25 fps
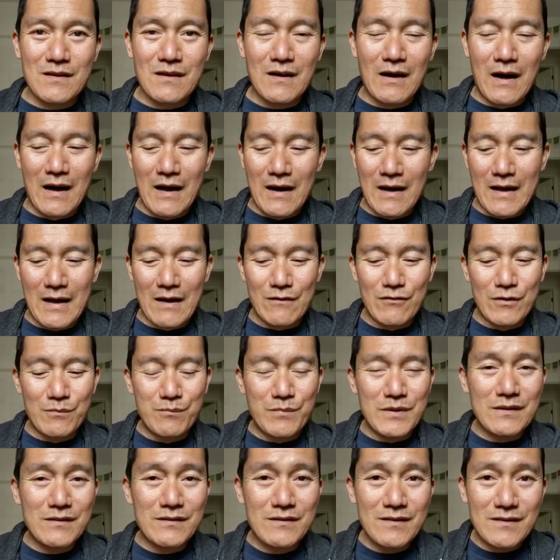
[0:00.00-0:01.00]
I have a
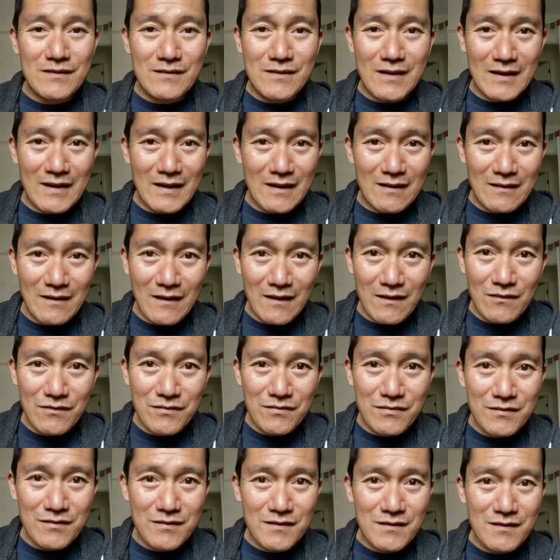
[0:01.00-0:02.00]
business that I
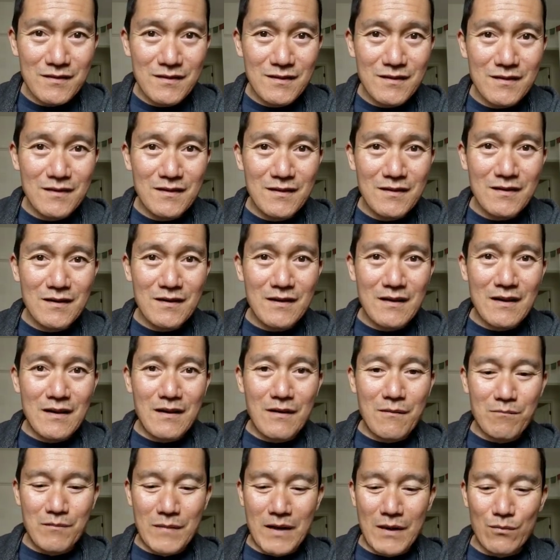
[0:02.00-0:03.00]
love.
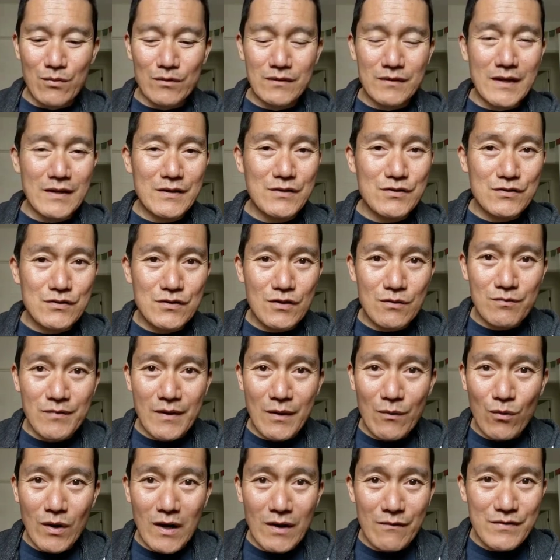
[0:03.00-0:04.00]
My relationship, my
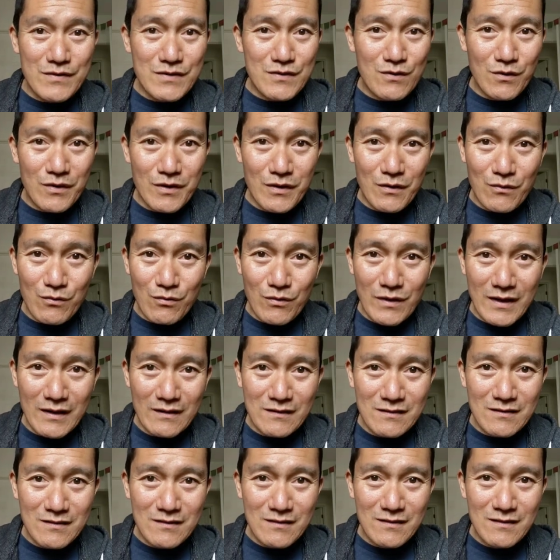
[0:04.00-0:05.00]
wife is going
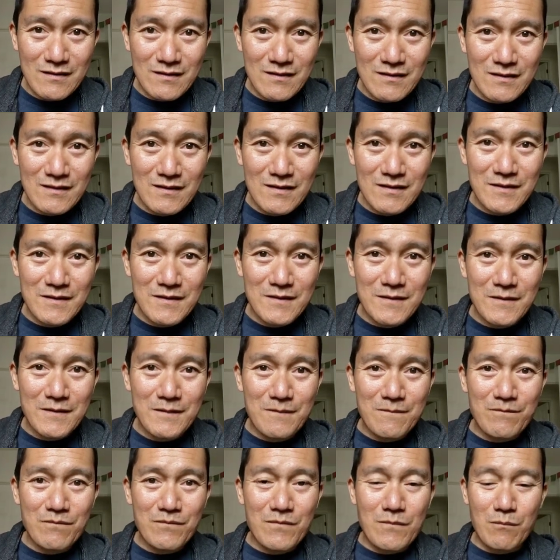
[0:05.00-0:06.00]
great.
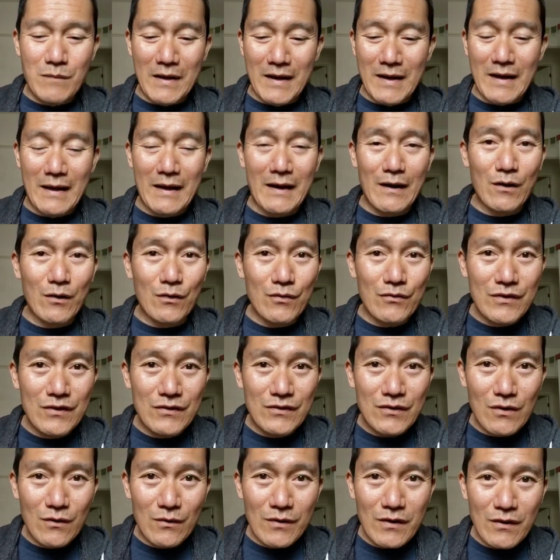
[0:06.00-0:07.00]
My health
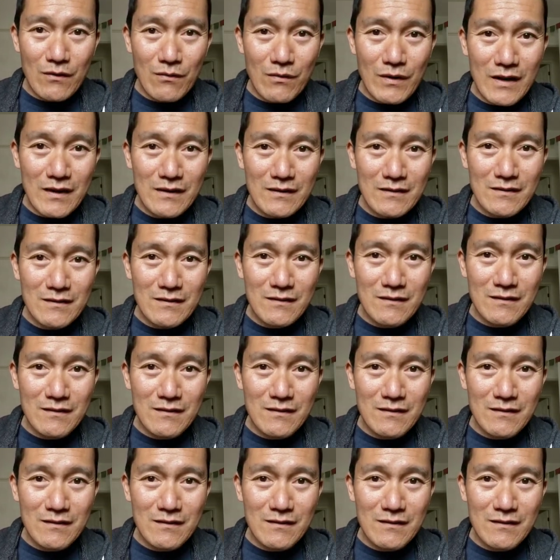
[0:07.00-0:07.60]
is going great.